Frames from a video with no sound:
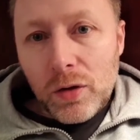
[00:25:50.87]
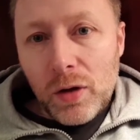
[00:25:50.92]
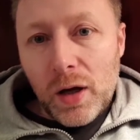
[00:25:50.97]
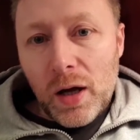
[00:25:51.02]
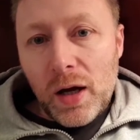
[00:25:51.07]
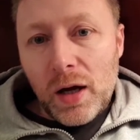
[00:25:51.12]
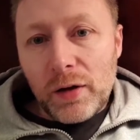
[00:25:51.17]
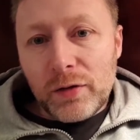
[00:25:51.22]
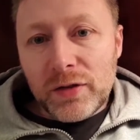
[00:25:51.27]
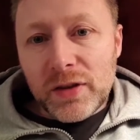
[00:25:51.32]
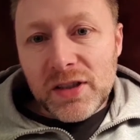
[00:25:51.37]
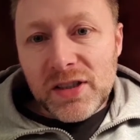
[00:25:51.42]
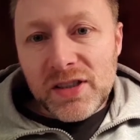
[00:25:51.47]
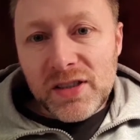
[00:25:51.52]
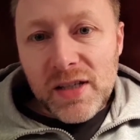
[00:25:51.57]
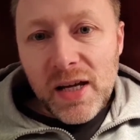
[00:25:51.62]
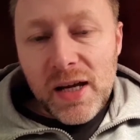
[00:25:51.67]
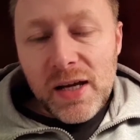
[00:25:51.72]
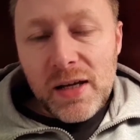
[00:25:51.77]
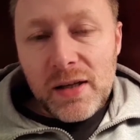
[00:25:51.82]
I have
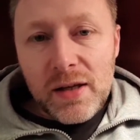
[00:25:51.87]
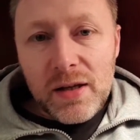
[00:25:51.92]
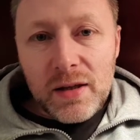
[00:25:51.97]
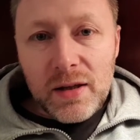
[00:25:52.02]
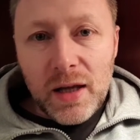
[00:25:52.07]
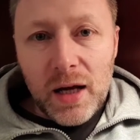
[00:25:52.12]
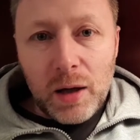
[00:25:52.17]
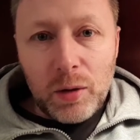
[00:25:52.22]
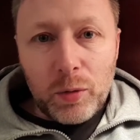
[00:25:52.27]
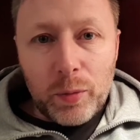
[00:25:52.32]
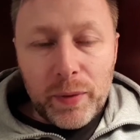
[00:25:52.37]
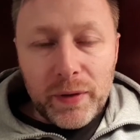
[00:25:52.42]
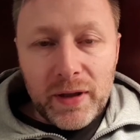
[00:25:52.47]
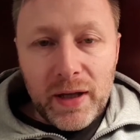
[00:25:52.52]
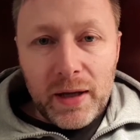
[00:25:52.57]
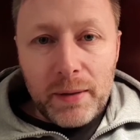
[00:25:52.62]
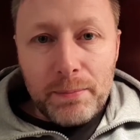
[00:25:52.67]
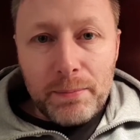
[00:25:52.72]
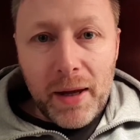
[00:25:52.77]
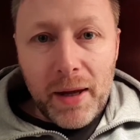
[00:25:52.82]
decided that I will be
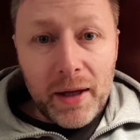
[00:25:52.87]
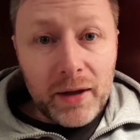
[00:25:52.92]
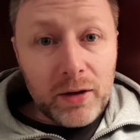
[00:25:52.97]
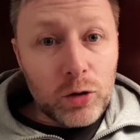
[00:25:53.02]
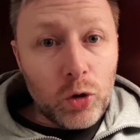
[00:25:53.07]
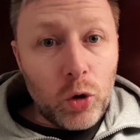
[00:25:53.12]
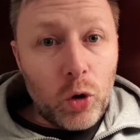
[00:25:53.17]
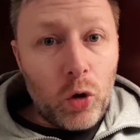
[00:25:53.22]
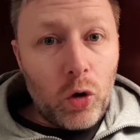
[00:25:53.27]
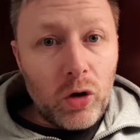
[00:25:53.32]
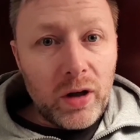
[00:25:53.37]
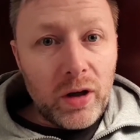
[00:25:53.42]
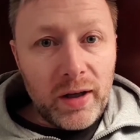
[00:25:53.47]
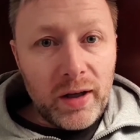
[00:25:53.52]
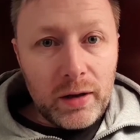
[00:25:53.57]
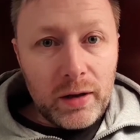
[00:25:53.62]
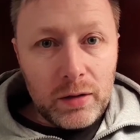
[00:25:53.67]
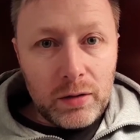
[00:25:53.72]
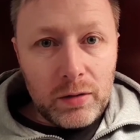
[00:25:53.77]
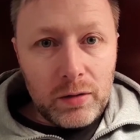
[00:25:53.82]
doing more
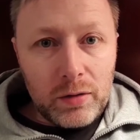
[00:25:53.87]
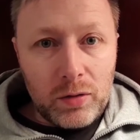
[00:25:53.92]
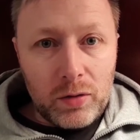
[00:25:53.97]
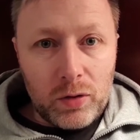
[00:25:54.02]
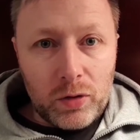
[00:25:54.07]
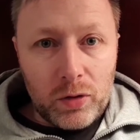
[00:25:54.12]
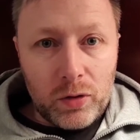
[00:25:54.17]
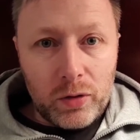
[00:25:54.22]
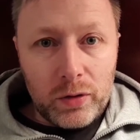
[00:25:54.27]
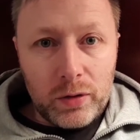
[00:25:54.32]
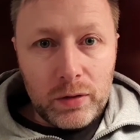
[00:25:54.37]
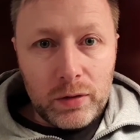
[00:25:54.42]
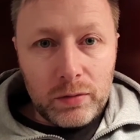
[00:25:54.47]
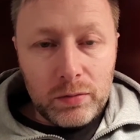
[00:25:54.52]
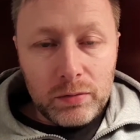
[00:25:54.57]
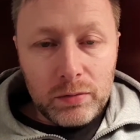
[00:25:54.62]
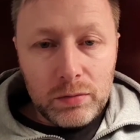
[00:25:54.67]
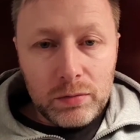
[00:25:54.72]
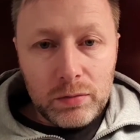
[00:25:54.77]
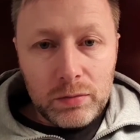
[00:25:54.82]
talking on
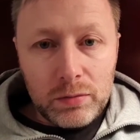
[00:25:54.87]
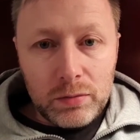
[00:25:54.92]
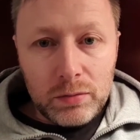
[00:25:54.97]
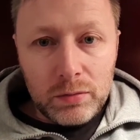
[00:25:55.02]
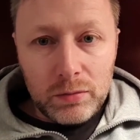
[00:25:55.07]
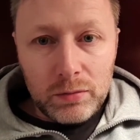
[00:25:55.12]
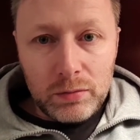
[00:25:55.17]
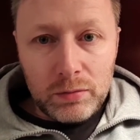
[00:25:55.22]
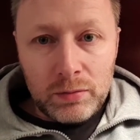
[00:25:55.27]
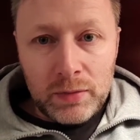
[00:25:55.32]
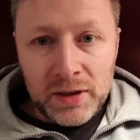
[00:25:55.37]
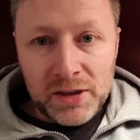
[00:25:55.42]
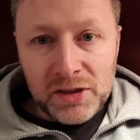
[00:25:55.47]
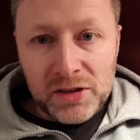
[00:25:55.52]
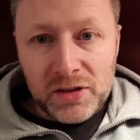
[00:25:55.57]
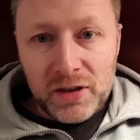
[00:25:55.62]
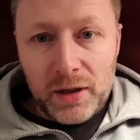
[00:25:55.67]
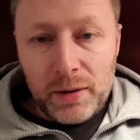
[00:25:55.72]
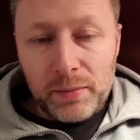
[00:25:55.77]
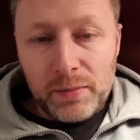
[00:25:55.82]
my
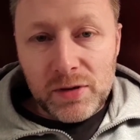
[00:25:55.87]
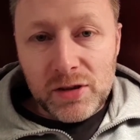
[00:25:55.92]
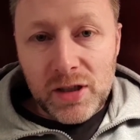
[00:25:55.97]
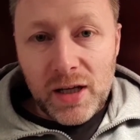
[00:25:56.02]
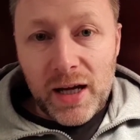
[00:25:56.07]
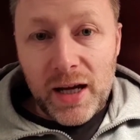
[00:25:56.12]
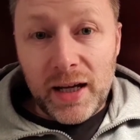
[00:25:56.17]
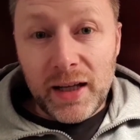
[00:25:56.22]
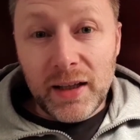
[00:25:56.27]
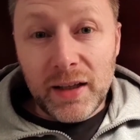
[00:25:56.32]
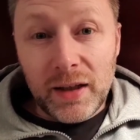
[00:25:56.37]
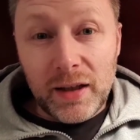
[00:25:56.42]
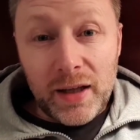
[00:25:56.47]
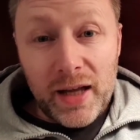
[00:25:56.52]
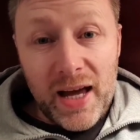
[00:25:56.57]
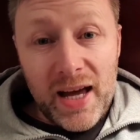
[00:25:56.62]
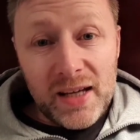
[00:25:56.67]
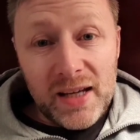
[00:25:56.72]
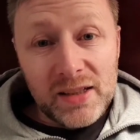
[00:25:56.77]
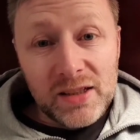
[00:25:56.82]
streams and
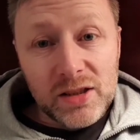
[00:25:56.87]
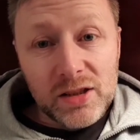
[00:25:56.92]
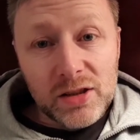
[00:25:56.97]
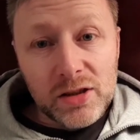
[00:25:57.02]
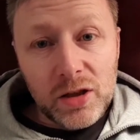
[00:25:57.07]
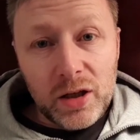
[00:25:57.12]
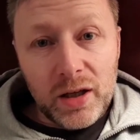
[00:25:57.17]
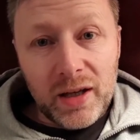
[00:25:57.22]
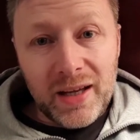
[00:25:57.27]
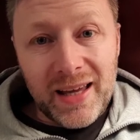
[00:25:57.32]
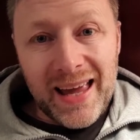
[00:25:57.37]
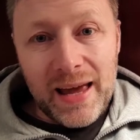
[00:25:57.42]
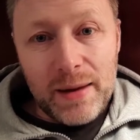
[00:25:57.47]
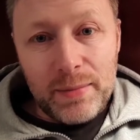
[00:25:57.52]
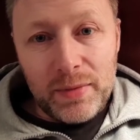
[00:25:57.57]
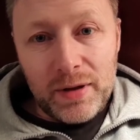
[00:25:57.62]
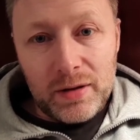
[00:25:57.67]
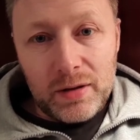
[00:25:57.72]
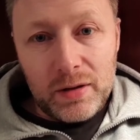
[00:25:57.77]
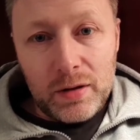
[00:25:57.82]
less
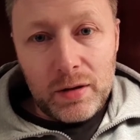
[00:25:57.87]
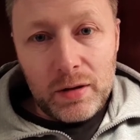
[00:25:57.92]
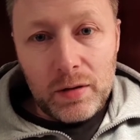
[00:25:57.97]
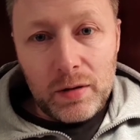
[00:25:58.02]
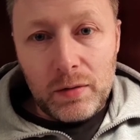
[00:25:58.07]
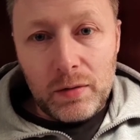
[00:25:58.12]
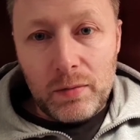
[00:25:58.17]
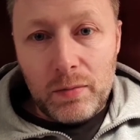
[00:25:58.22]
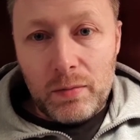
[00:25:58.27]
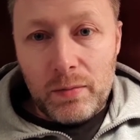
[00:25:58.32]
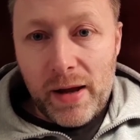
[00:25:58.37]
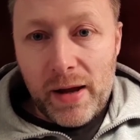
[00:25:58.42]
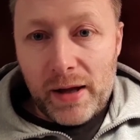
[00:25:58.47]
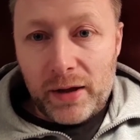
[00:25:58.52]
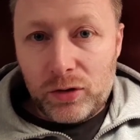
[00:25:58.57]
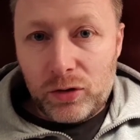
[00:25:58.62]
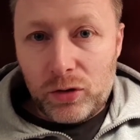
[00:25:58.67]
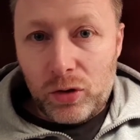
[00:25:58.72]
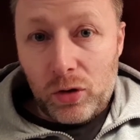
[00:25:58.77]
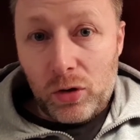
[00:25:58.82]
gaming.
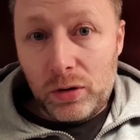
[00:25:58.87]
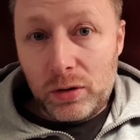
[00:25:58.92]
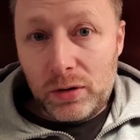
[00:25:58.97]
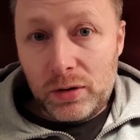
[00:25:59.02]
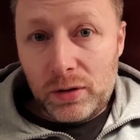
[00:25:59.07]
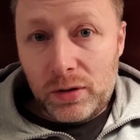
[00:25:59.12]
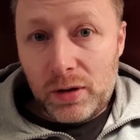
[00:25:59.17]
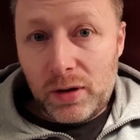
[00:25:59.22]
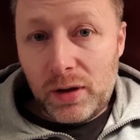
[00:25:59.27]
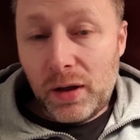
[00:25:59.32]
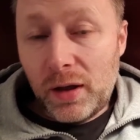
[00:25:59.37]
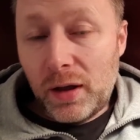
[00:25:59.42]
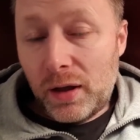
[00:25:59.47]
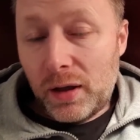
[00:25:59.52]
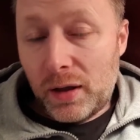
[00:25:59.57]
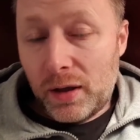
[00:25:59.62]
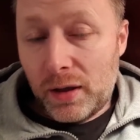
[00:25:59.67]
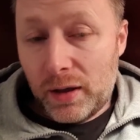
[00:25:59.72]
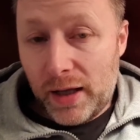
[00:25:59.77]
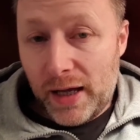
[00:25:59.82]
More talking,
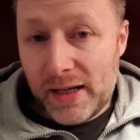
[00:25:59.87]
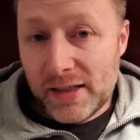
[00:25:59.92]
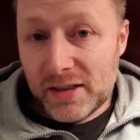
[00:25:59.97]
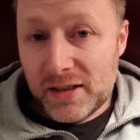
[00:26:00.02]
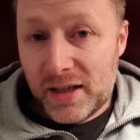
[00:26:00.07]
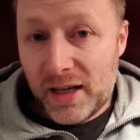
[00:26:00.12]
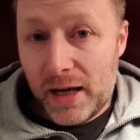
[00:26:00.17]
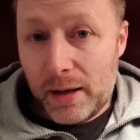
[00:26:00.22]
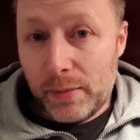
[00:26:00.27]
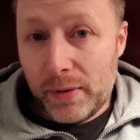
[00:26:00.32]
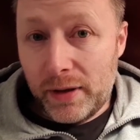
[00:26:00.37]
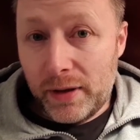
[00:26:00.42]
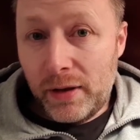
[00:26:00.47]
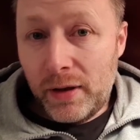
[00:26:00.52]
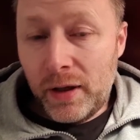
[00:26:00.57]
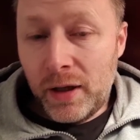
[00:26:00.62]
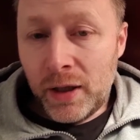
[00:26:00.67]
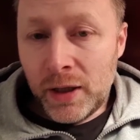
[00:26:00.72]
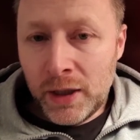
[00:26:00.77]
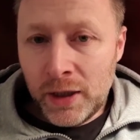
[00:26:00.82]
less gaming.
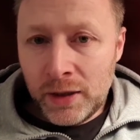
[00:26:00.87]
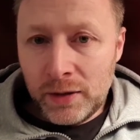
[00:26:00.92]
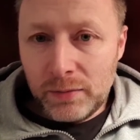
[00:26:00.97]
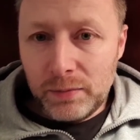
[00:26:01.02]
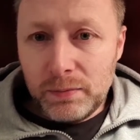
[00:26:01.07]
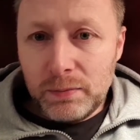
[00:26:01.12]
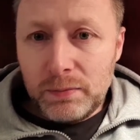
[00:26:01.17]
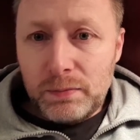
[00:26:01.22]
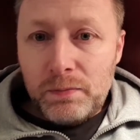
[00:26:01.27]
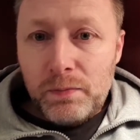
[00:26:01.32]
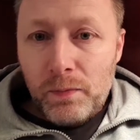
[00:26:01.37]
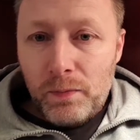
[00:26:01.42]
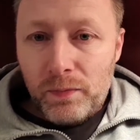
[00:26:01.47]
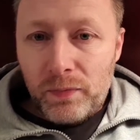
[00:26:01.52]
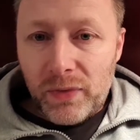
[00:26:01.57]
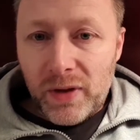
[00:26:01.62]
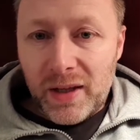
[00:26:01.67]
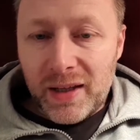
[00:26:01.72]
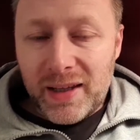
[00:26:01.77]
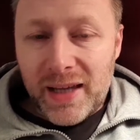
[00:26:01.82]

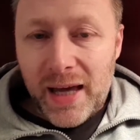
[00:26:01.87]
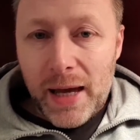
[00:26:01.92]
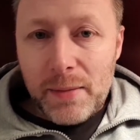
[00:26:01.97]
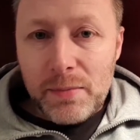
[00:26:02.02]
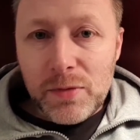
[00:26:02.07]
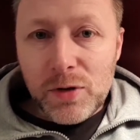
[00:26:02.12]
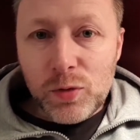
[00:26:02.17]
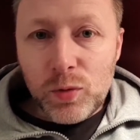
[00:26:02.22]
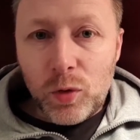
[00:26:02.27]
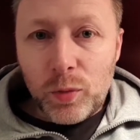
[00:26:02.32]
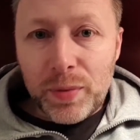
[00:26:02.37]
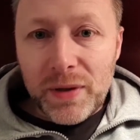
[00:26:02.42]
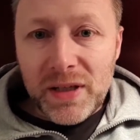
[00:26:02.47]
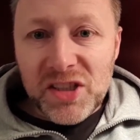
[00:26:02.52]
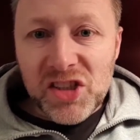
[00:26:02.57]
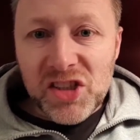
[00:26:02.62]
Games will be